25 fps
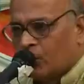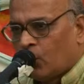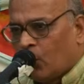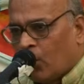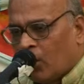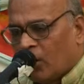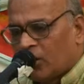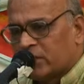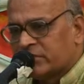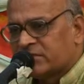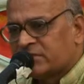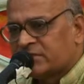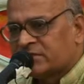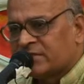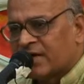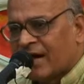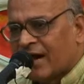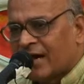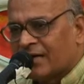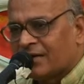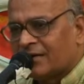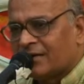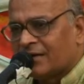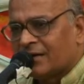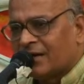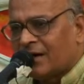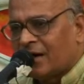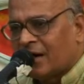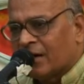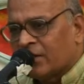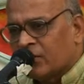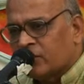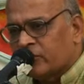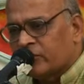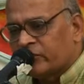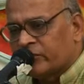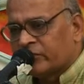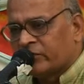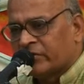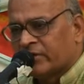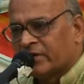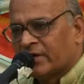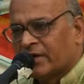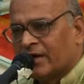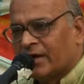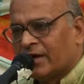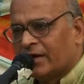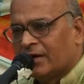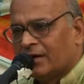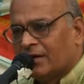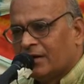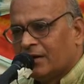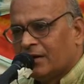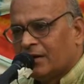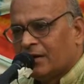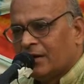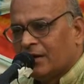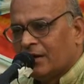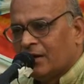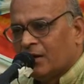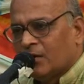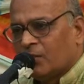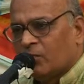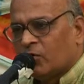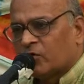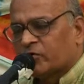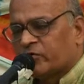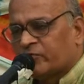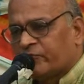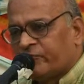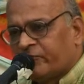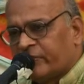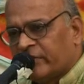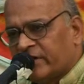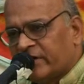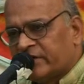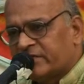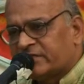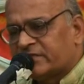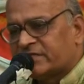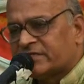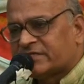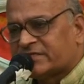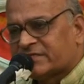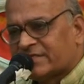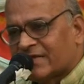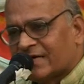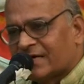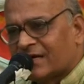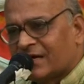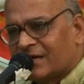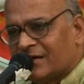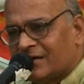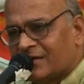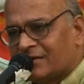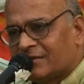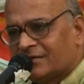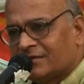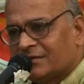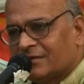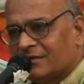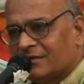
was that Ayodhya was first settled